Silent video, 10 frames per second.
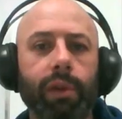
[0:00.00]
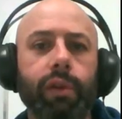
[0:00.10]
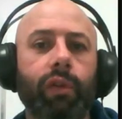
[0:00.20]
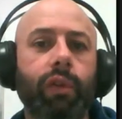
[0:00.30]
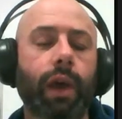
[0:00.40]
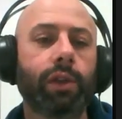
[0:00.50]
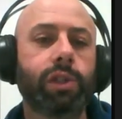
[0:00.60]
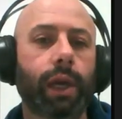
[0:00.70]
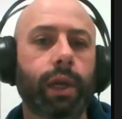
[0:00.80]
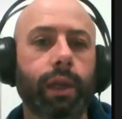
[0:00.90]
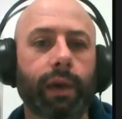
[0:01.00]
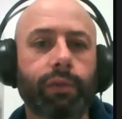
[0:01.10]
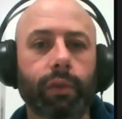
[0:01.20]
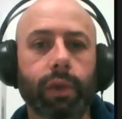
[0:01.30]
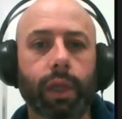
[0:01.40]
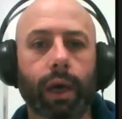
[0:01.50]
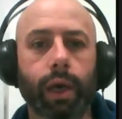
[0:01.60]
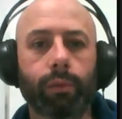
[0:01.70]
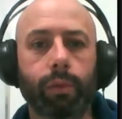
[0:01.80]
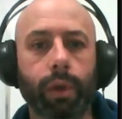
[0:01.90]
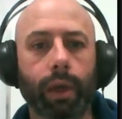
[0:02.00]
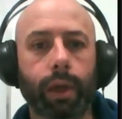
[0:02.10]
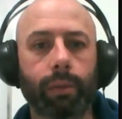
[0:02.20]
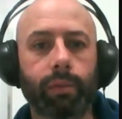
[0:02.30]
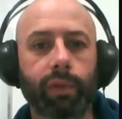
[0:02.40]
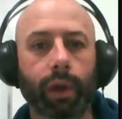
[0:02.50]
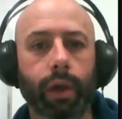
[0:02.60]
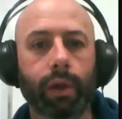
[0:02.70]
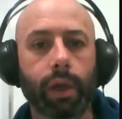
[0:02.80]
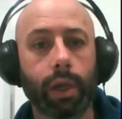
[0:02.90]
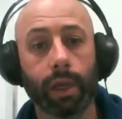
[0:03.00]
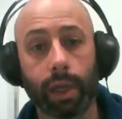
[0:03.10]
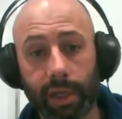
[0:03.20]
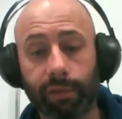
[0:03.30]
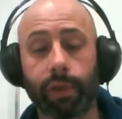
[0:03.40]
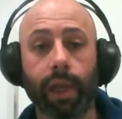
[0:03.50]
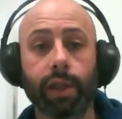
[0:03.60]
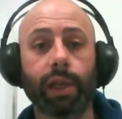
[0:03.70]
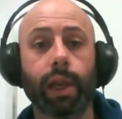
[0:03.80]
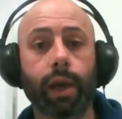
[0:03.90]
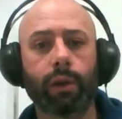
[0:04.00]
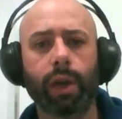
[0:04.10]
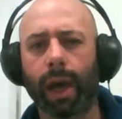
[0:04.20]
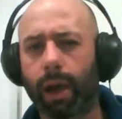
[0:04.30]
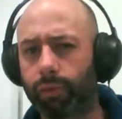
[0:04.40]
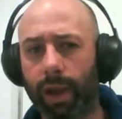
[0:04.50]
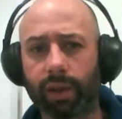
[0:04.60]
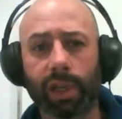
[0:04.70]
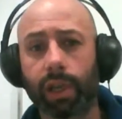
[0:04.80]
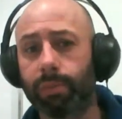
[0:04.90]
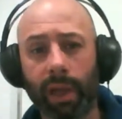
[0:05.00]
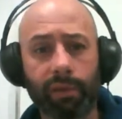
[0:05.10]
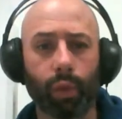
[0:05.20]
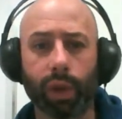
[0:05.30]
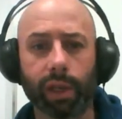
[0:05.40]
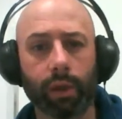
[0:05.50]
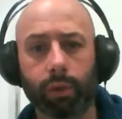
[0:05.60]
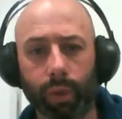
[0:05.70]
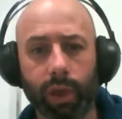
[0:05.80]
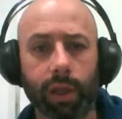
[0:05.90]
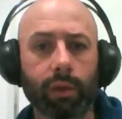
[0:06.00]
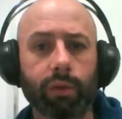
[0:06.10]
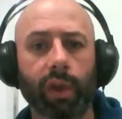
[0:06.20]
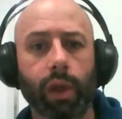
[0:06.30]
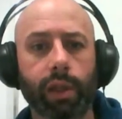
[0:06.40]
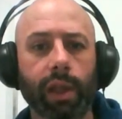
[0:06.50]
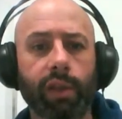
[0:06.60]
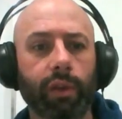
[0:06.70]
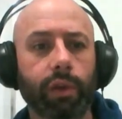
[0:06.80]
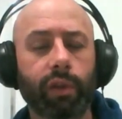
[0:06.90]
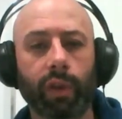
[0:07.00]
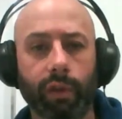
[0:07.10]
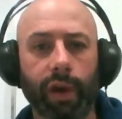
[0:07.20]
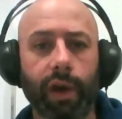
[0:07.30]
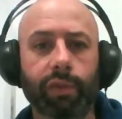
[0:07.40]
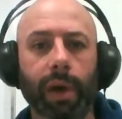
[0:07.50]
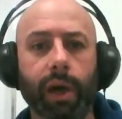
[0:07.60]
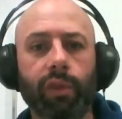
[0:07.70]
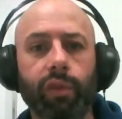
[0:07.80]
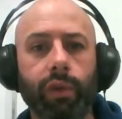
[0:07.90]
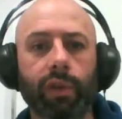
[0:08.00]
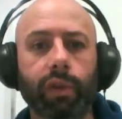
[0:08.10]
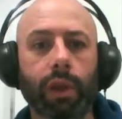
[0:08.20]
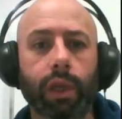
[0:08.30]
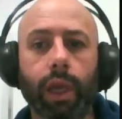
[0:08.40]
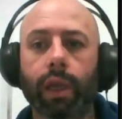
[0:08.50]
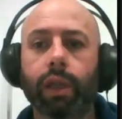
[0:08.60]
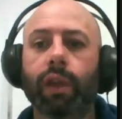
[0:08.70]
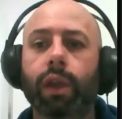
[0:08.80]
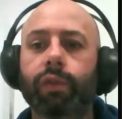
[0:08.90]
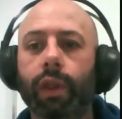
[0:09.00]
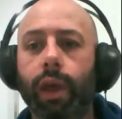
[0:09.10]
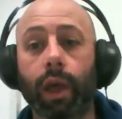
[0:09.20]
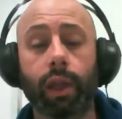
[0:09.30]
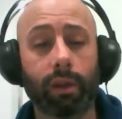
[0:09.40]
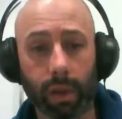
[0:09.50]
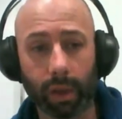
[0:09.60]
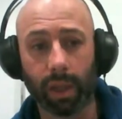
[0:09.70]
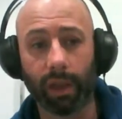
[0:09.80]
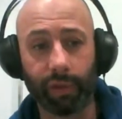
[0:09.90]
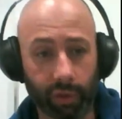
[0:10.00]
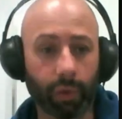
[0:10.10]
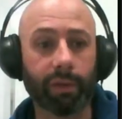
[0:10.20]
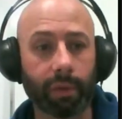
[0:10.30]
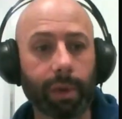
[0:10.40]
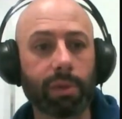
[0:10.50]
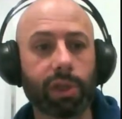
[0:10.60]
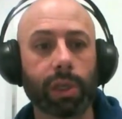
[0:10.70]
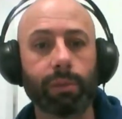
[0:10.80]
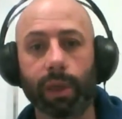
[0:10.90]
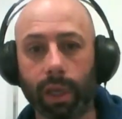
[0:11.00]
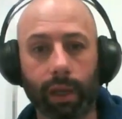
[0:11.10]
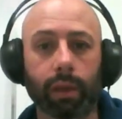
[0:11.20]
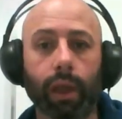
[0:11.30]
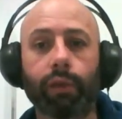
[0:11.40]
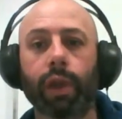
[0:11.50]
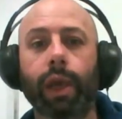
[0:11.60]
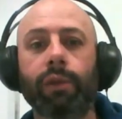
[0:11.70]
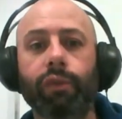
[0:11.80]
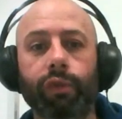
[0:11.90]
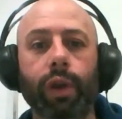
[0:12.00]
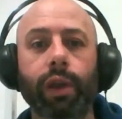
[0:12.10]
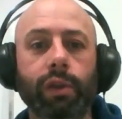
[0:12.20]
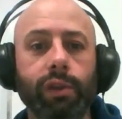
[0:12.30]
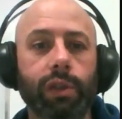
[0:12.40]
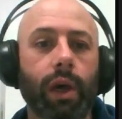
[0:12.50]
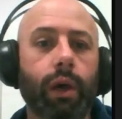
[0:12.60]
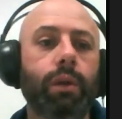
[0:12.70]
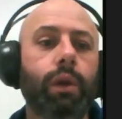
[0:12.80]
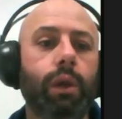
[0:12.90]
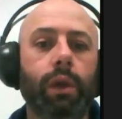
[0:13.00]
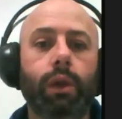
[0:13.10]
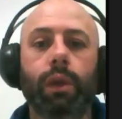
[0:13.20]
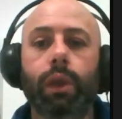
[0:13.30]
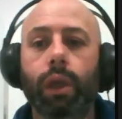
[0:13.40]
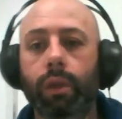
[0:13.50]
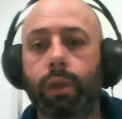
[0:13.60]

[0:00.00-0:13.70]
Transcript: to stay and chat after a game. So, yeah, definitely get down round 10. But even Windy Hill's only in Essendon. It's not far from Arden Street, so you can get down for that. And if you do have a membership, you get it every game for free. So, yeah,